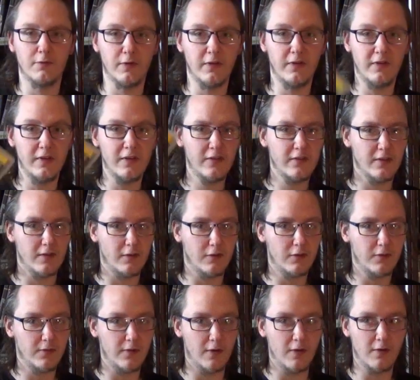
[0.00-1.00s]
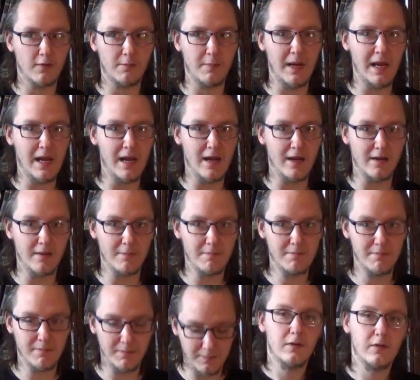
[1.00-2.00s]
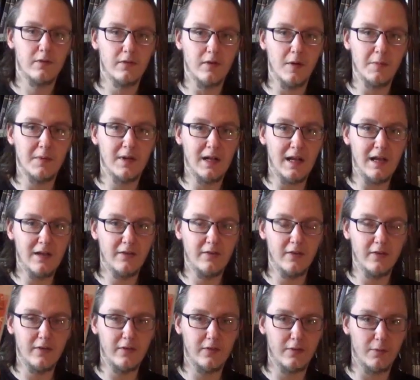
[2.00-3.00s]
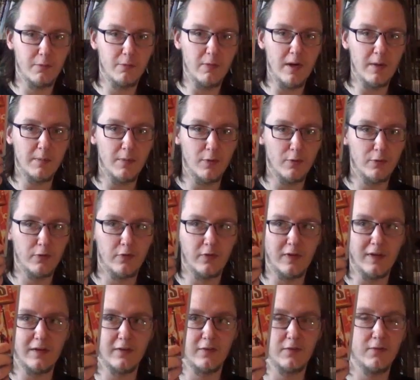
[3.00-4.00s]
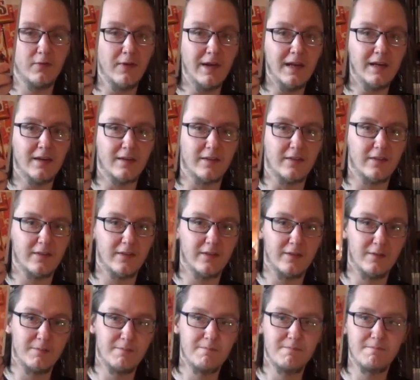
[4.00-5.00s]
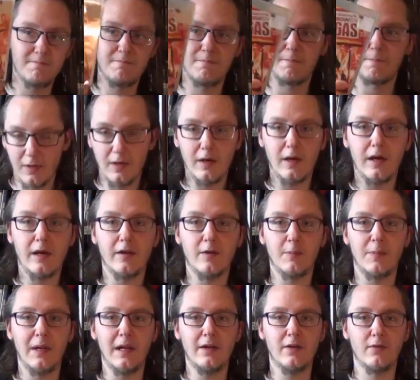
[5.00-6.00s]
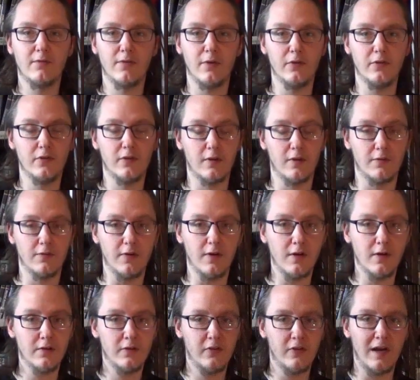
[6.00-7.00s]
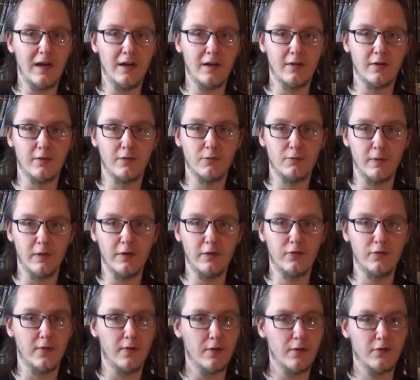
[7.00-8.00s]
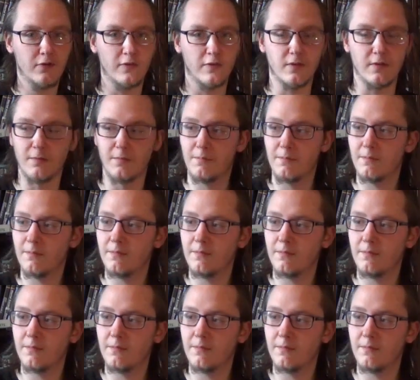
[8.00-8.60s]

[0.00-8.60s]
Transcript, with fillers: of Resistance Fall of Man, Tom Clancy's Rainbow Six Vegas, and the Platinum version of Uncharted Drake's Fortune.